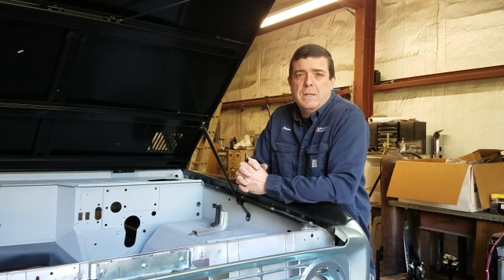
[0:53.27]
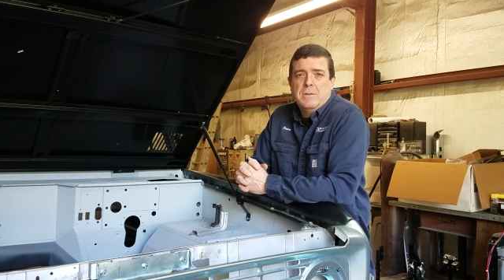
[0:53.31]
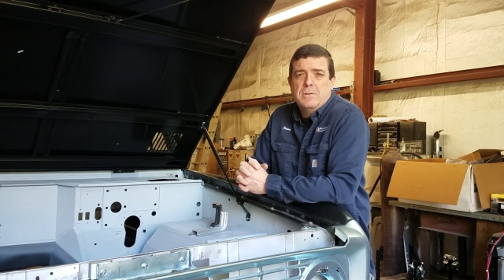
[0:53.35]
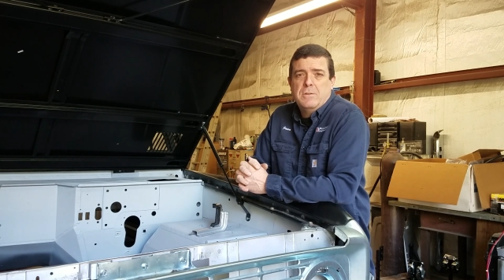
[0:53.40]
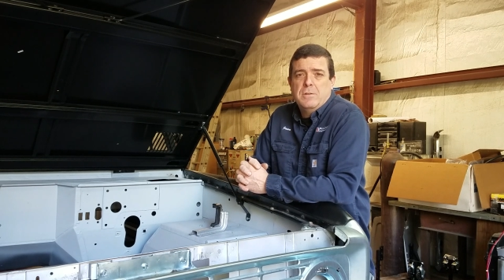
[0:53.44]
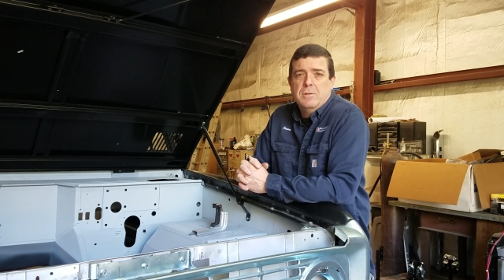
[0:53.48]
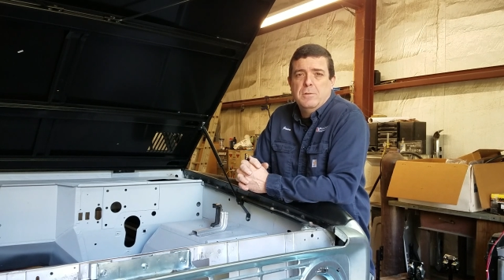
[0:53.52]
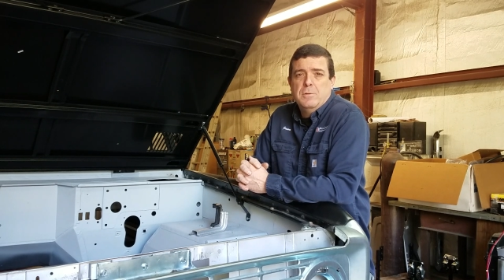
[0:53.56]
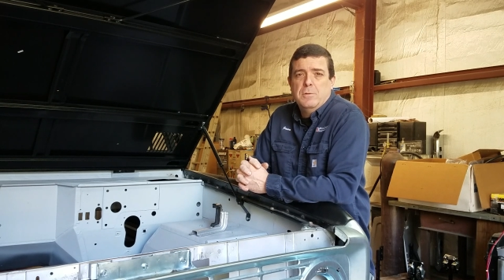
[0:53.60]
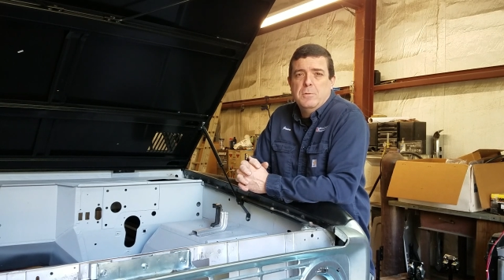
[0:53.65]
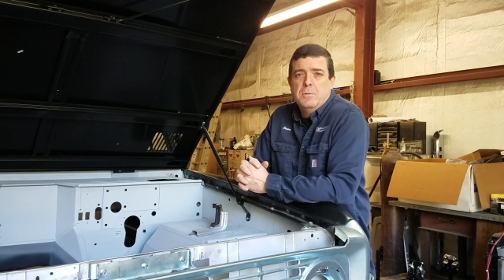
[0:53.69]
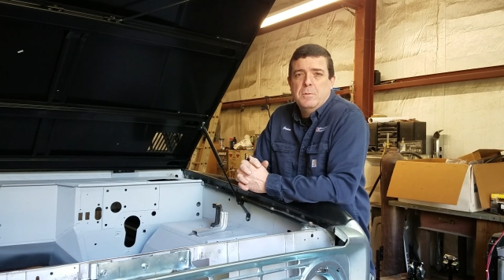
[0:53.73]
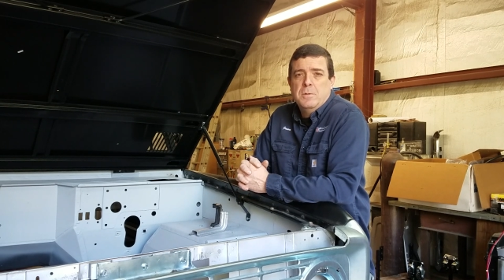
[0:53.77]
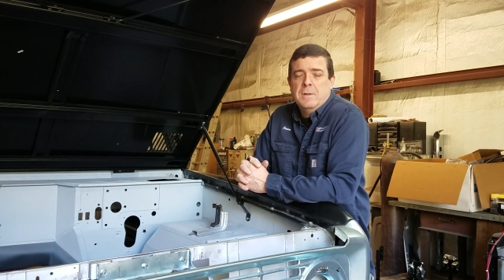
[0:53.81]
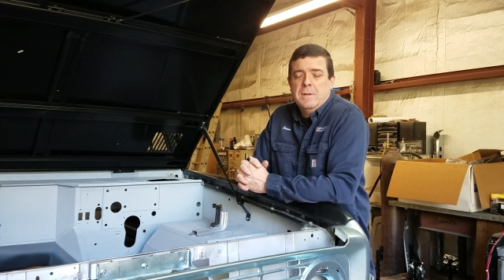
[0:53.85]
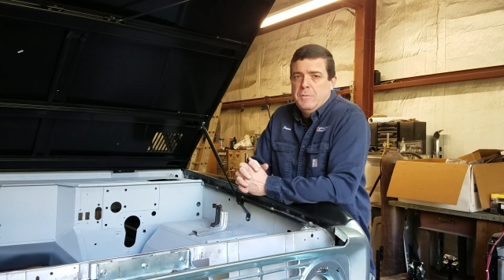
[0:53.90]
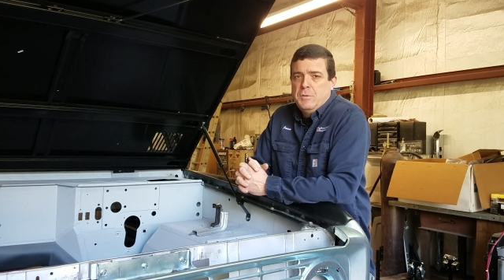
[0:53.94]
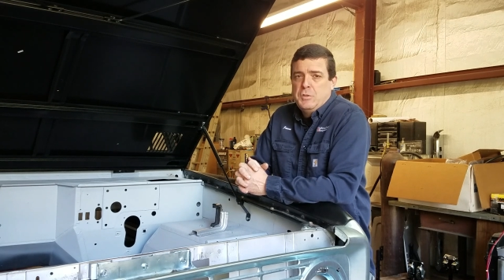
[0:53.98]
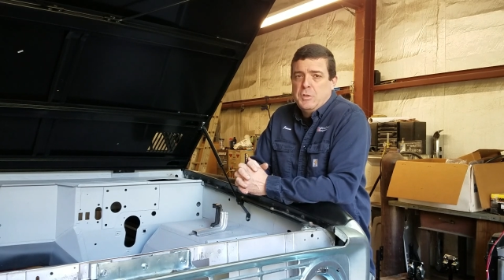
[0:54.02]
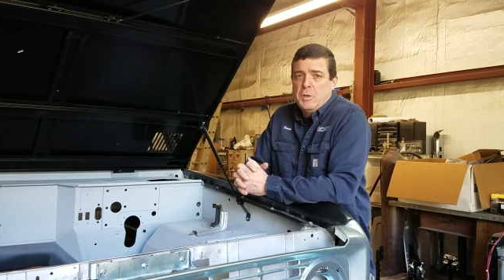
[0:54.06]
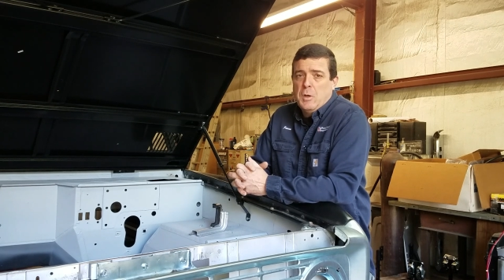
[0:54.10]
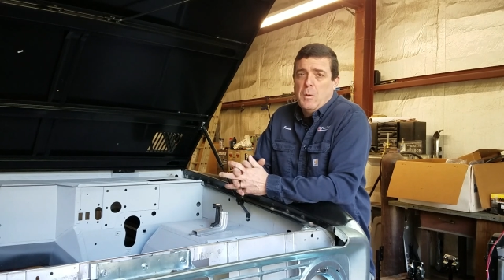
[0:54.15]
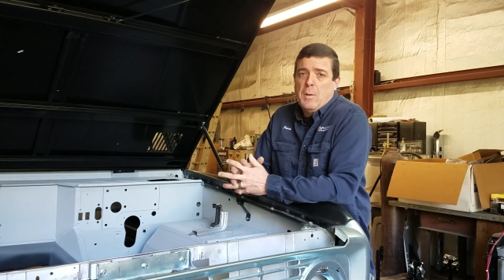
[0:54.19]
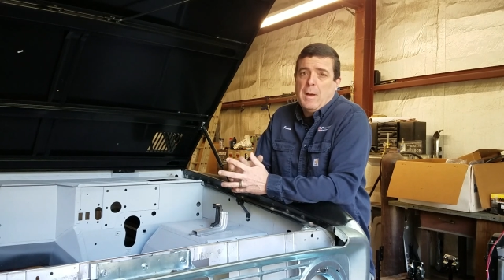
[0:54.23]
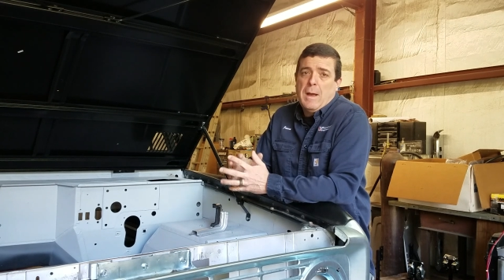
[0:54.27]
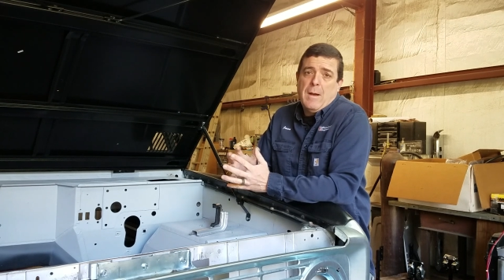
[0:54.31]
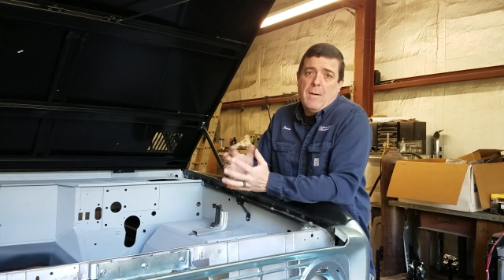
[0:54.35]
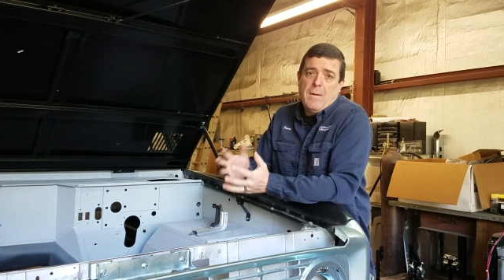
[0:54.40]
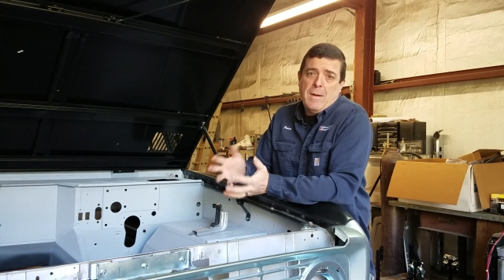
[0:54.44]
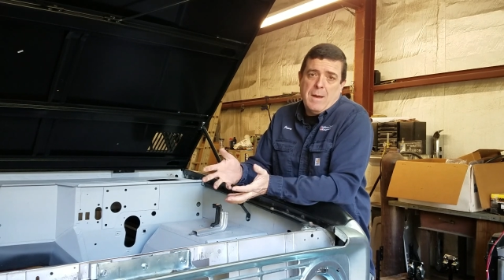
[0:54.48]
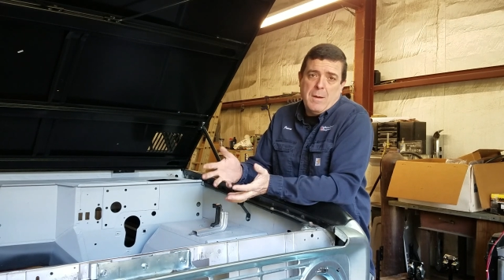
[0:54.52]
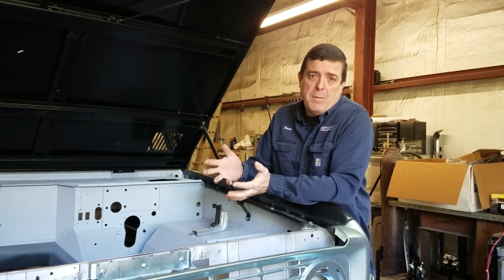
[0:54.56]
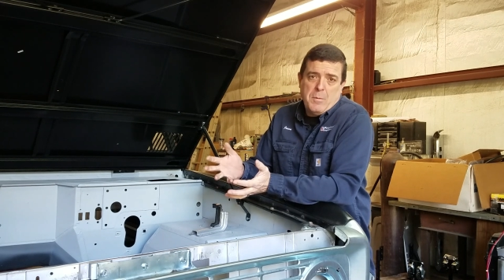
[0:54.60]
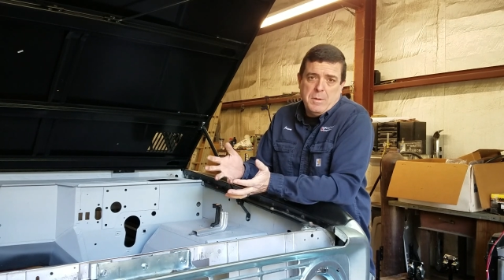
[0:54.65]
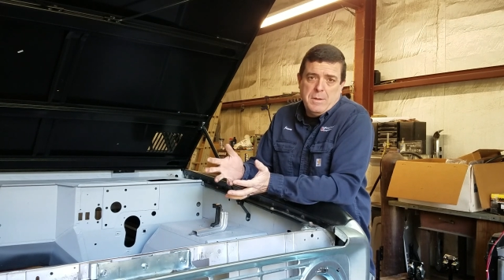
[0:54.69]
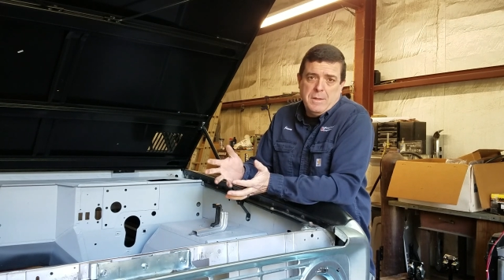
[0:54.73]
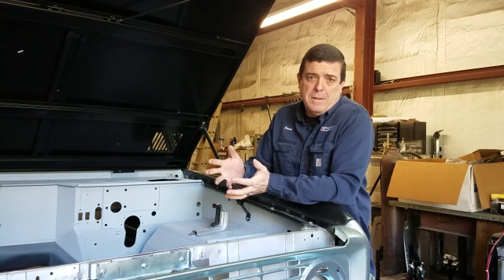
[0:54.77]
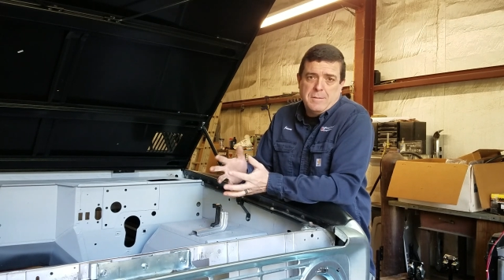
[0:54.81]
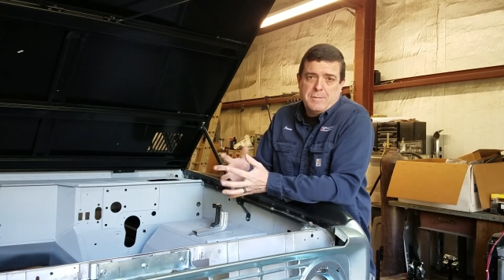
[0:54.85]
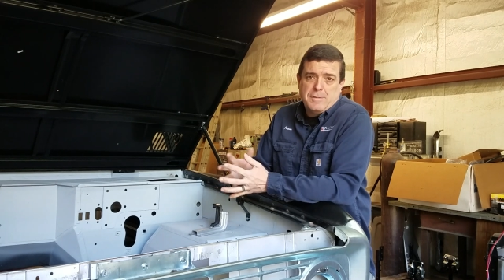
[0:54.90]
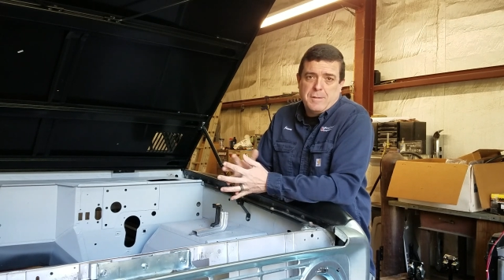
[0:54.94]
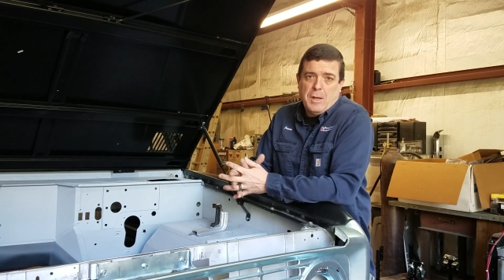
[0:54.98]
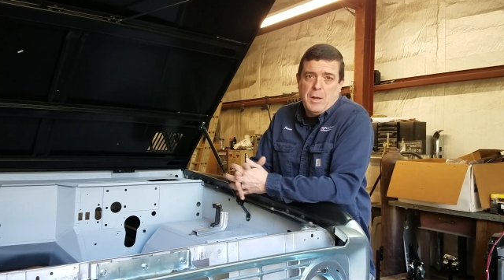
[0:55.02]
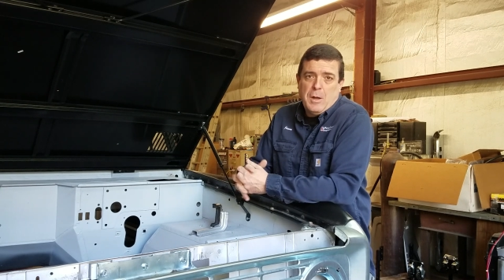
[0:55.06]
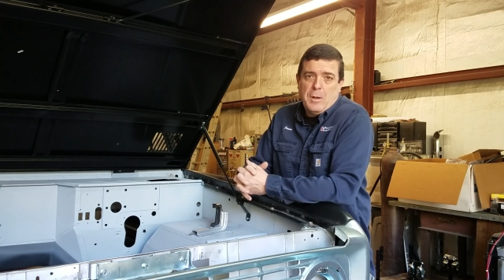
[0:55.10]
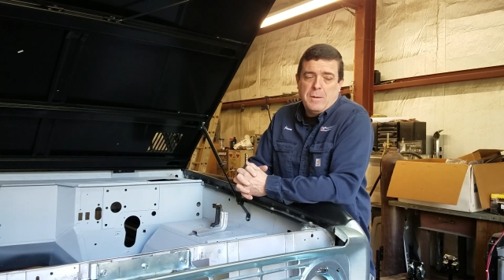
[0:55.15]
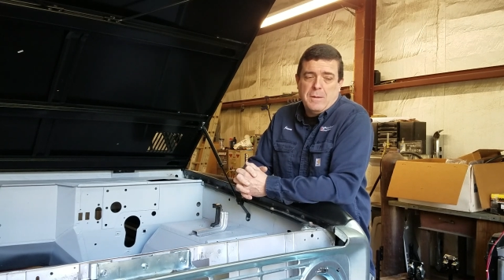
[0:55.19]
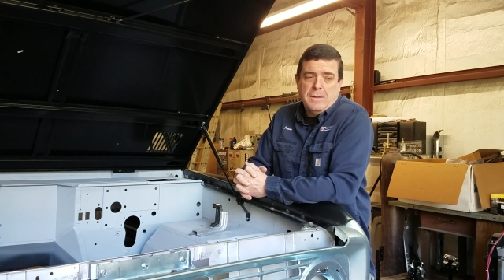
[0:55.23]
to show how I would
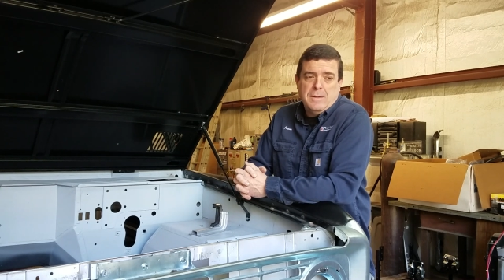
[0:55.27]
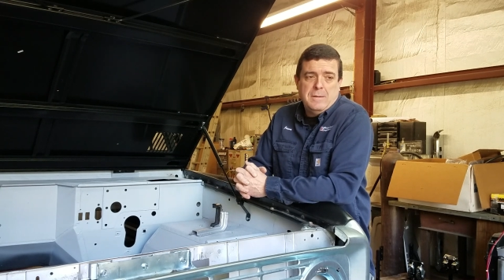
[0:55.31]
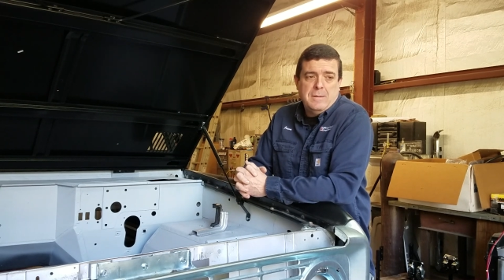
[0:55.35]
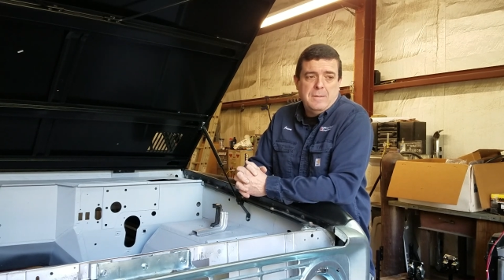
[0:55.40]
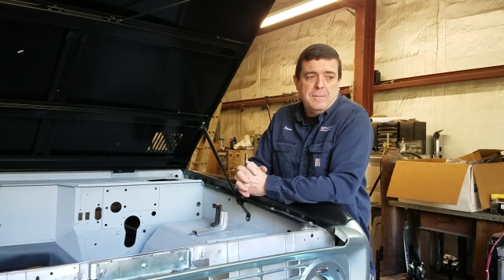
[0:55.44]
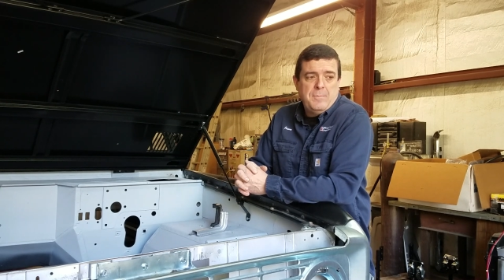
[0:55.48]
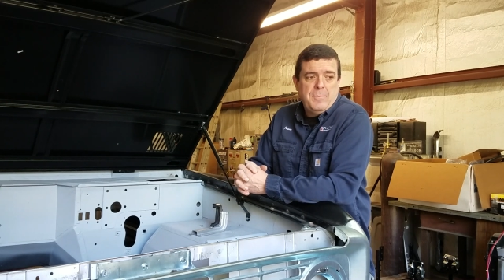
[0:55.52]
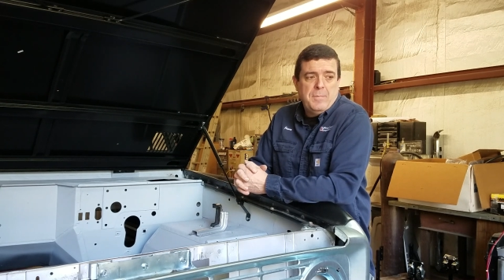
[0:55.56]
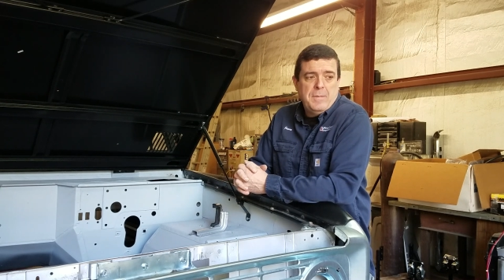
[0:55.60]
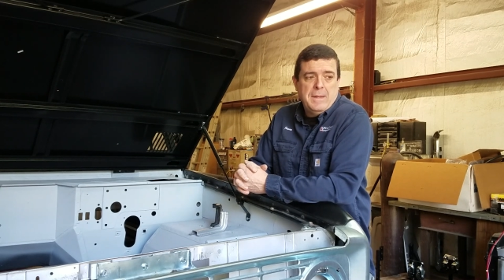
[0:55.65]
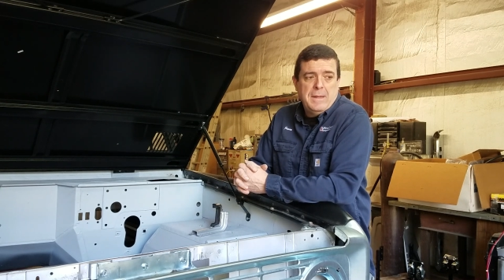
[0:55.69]
install it,